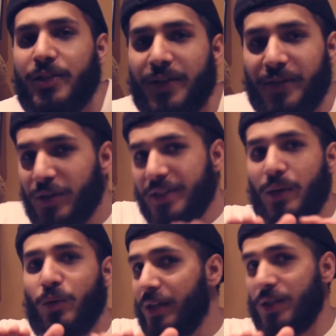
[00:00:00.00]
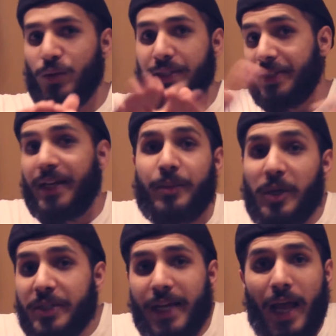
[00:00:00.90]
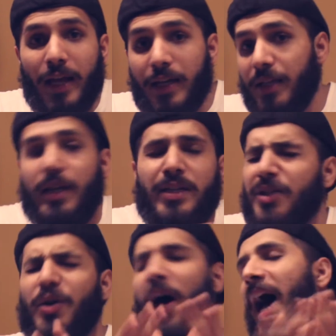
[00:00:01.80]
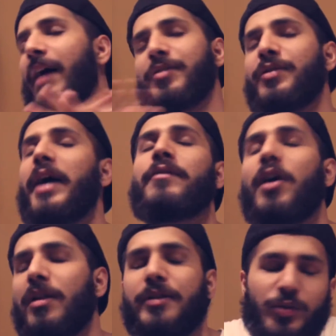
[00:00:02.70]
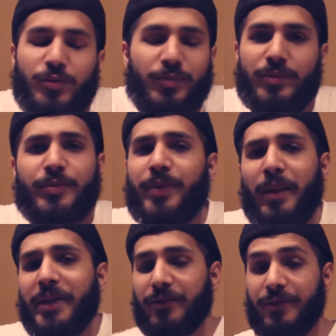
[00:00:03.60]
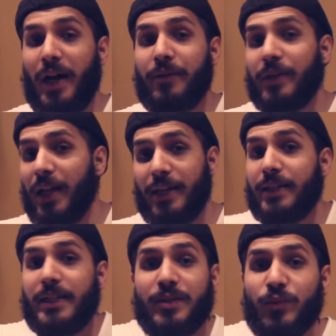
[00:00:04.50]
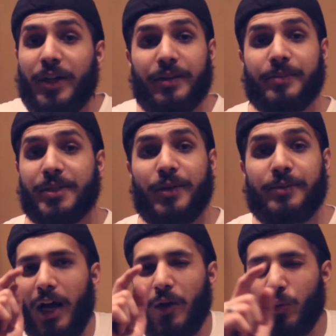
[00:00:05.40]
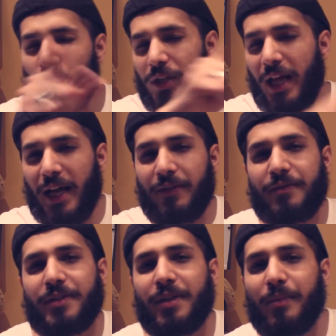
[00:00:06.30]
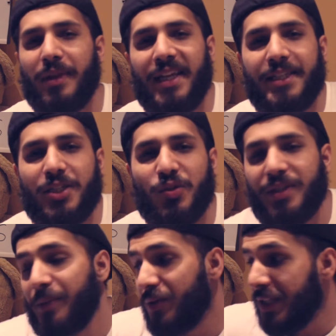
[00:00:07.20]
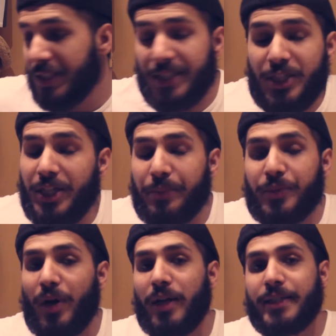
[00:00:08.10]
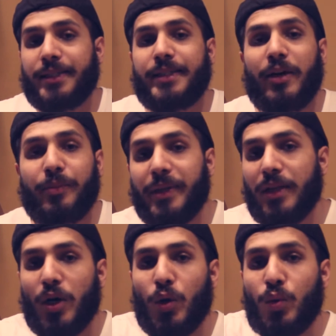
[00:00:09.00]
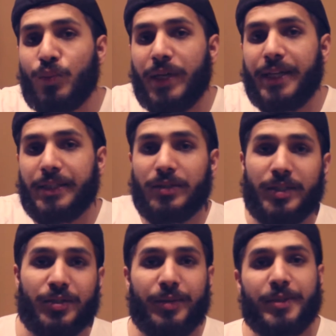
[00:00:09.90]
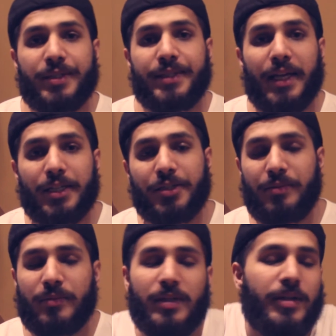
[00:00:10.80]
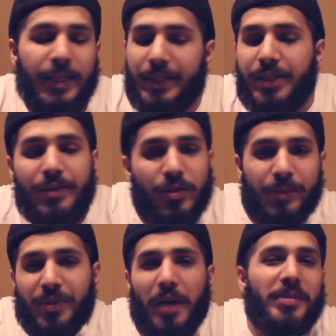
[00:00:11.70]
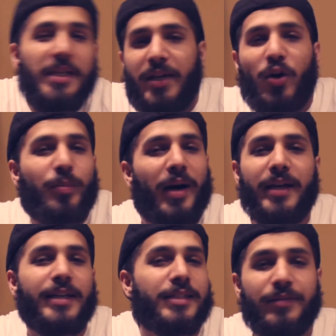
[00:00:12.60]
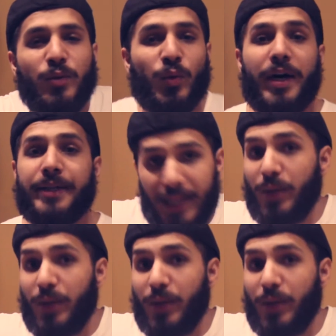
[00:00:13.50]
So if you're someone who doesn't care about tech, you don't have to have all of them. You're probably fine with like at least one of them as well. I will have some links to some of these cheap products down below in the description section and you can probably go buy it if you want.